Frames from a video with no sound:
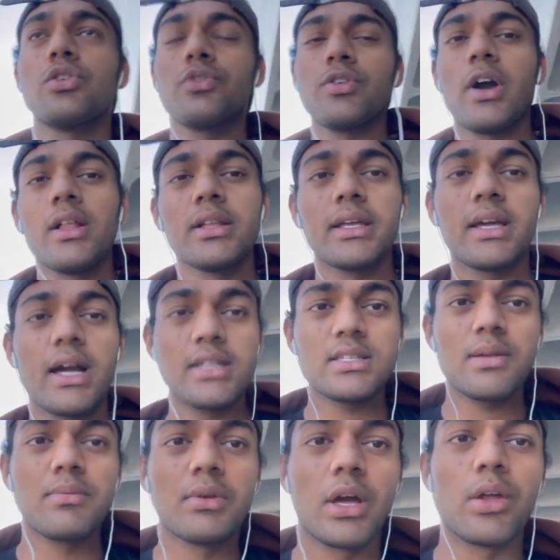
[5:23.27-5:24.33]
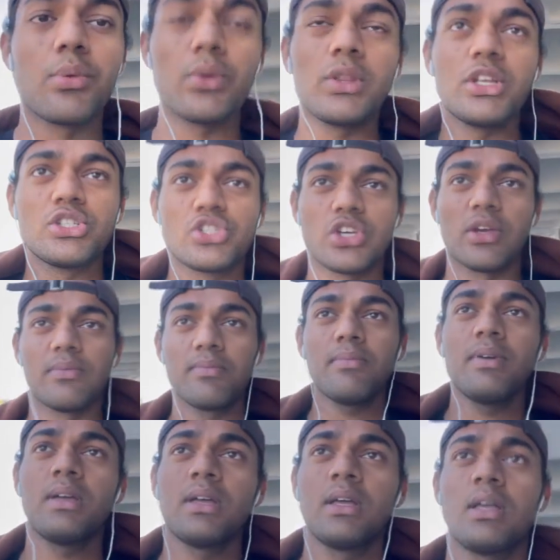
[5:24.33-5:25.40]
finally guys i'm done with the gym
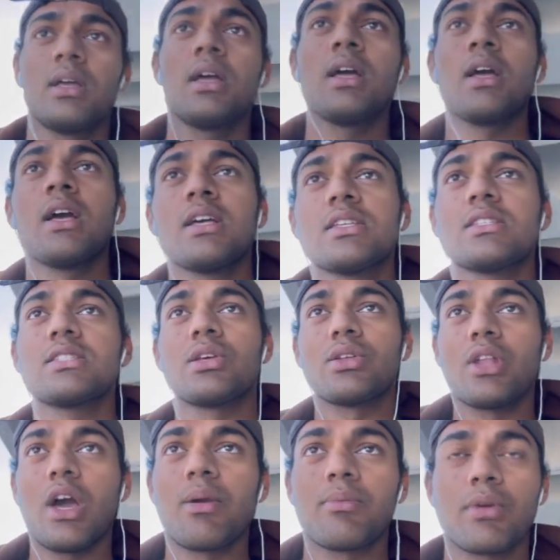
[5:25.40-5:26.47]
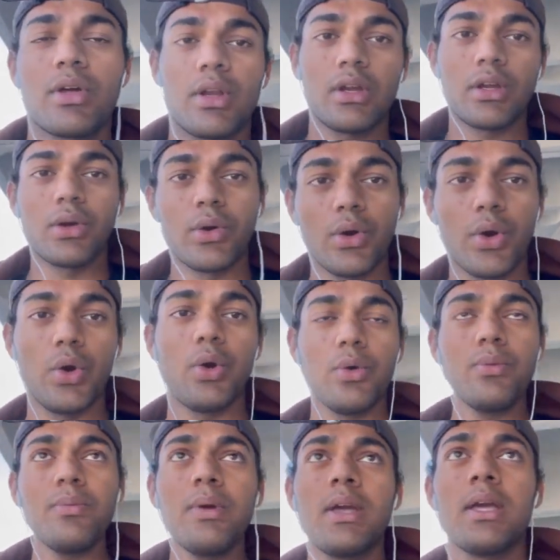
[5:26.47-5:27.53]
so now i'm gonna go
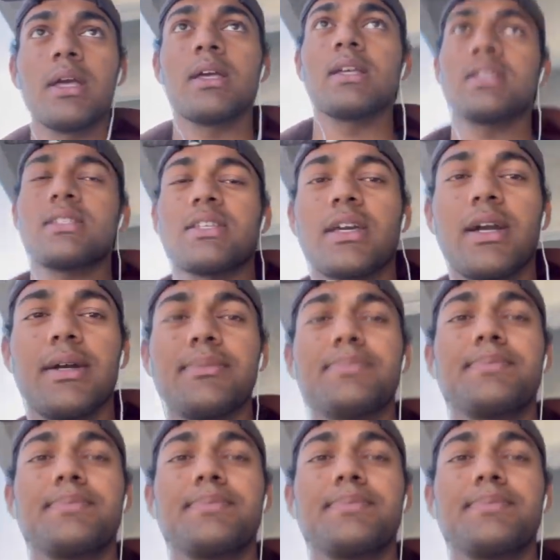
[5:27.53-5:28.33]
home so yeah